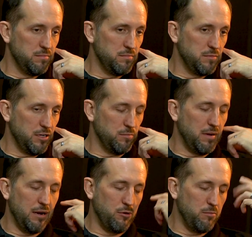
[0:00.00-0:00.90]
Dr.
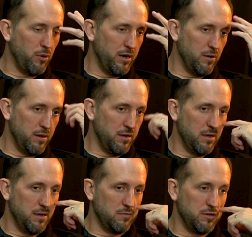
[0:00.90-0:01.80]
Byron Brown at
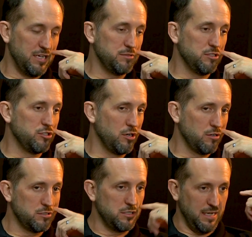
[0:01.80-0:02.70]
Redemption
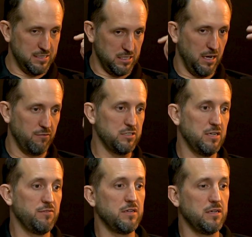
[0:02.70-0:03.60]
Church, has a conference
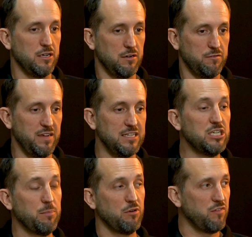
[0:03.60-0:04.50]
every year, Feed,
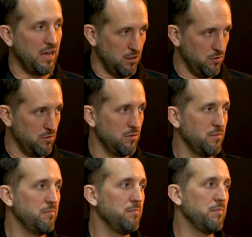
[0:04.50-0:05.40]
Shepherd, Follow,
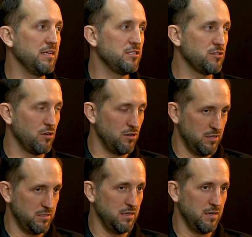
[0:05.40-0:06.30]
based
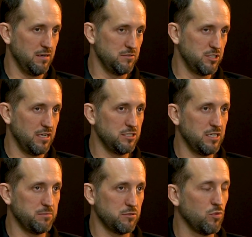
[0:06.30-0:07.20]
on John
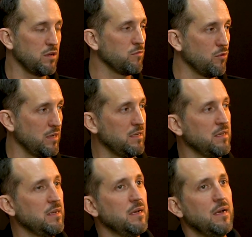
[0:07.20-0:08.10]
chapter 21.
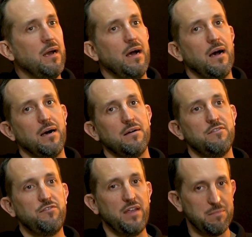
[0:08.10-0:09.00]

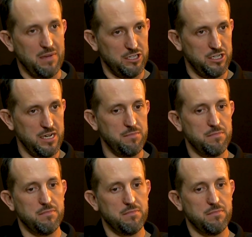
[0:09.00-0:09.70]
Feed my sheep,